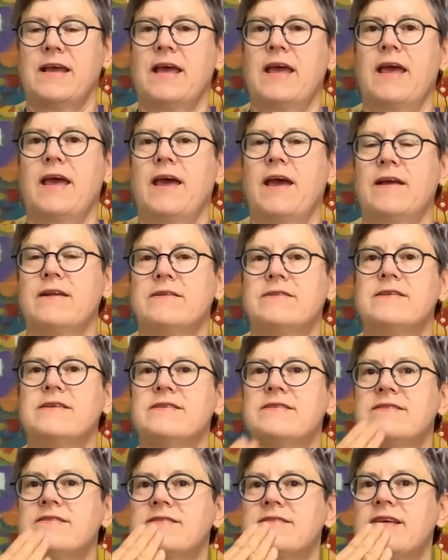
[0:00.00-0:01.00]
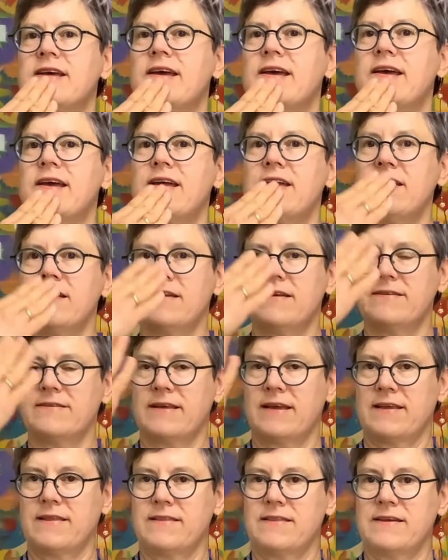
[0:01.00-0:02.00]
And to say is
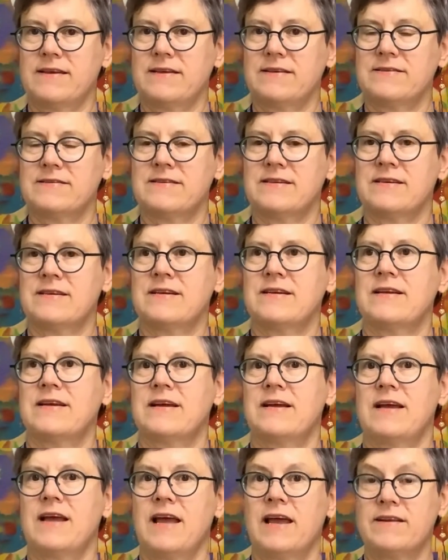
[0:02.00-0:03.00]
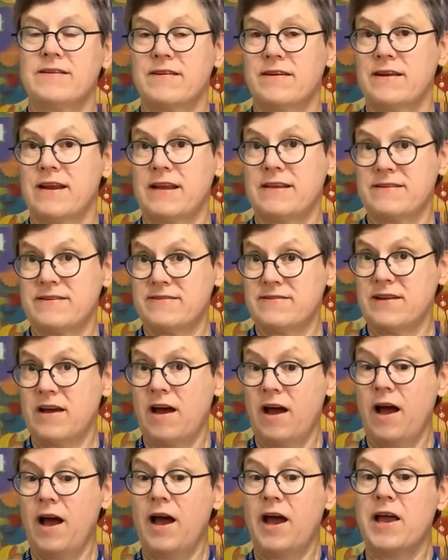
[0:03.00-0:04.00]
like this. And it's
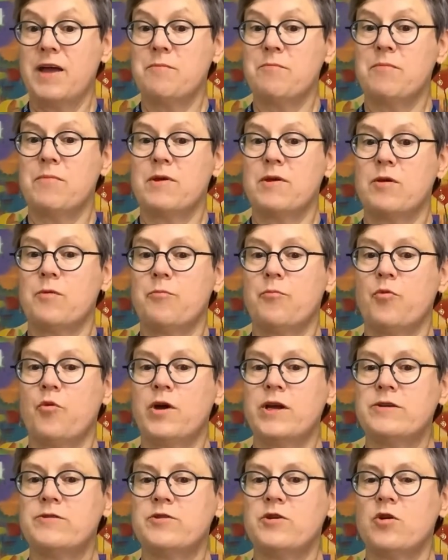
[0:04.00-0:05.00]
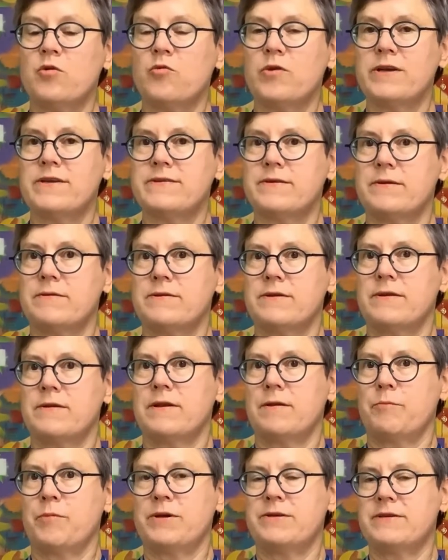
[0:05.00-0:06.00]
time, you point to your wrist,
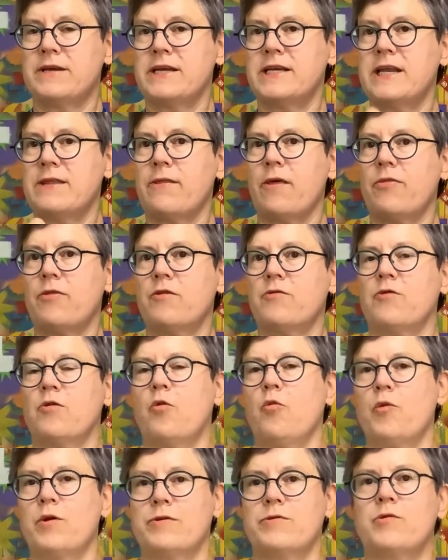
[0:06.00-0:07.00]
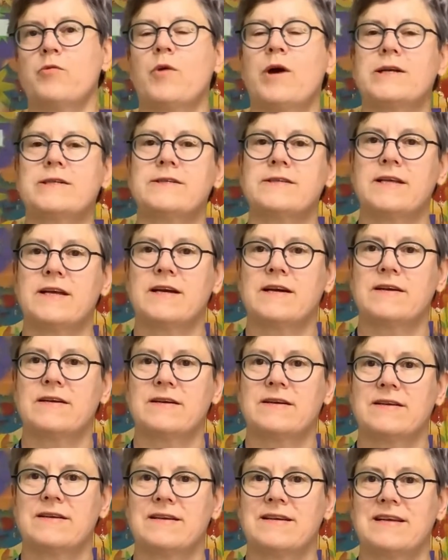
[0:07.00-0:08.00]
pretending that there's a wristwatch there.
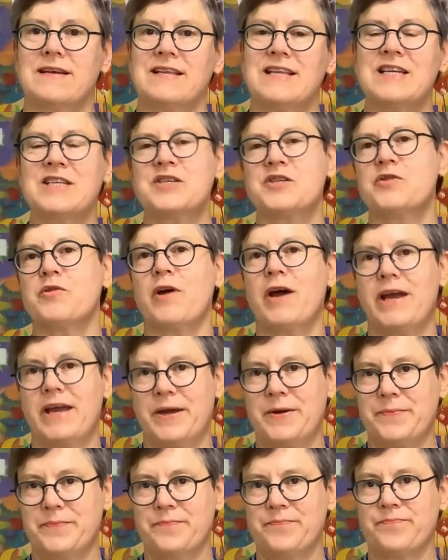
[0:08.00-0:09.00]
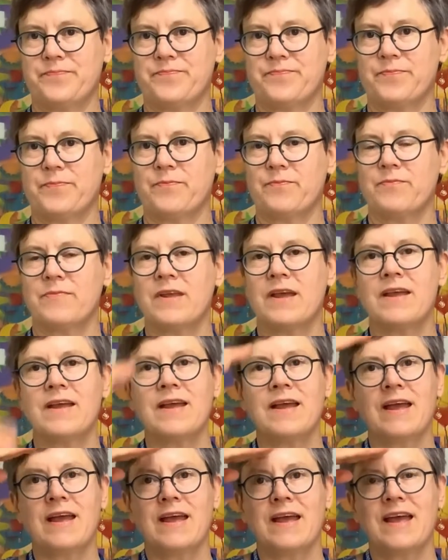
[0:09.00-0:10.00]
Let's try it.
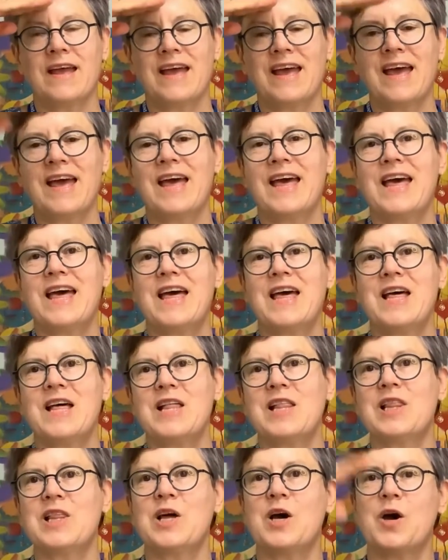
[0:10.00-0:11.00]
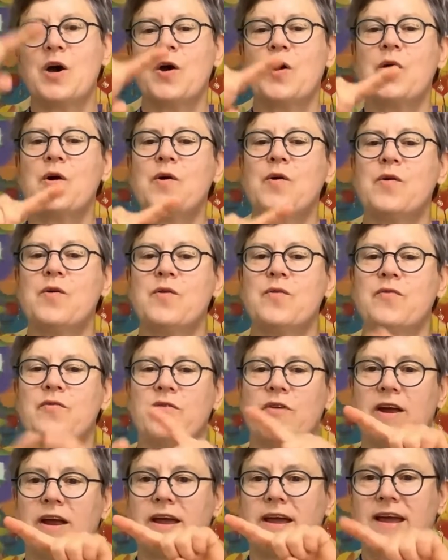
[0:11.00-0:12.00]
Hello,
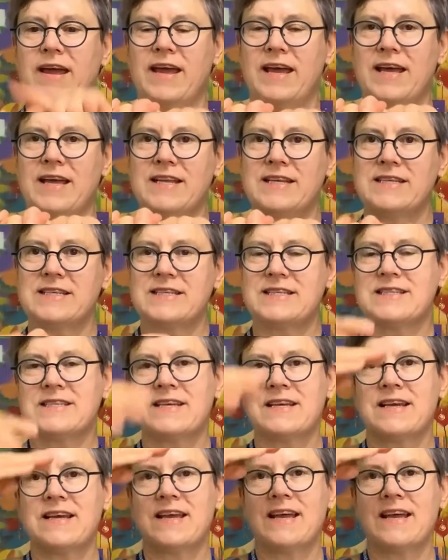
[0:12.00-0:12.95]
friends.